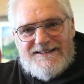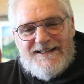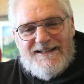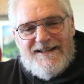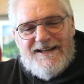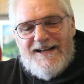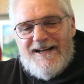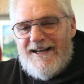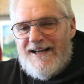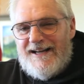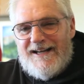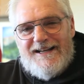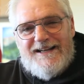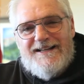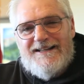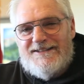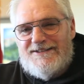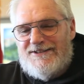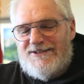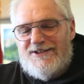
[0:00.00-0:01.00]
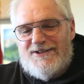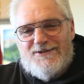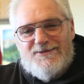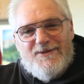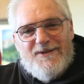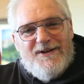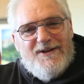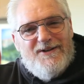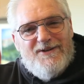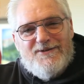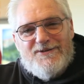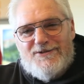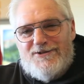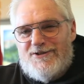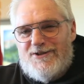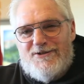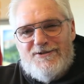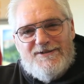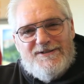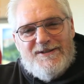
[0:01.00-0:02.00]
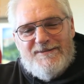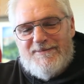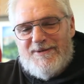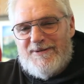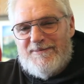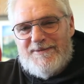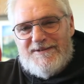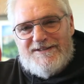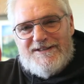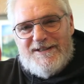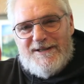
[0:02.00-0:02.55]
And it is just one of those juicy moments